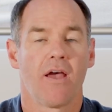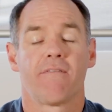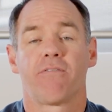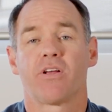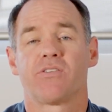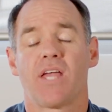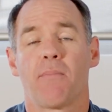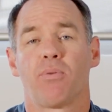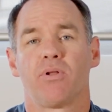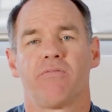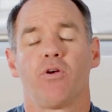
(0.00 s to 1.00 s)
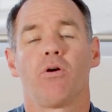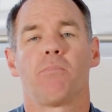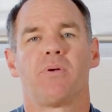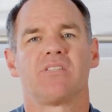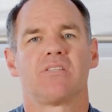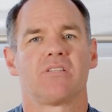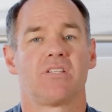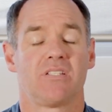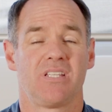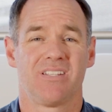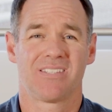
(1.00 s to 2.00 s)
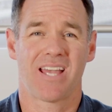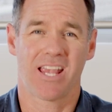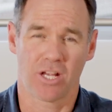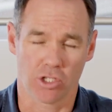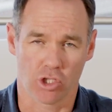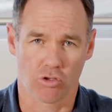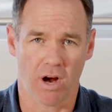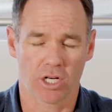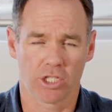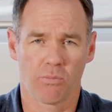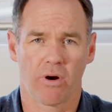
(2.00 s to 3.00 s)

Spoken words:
For example, if you're a business that's in, say, construction,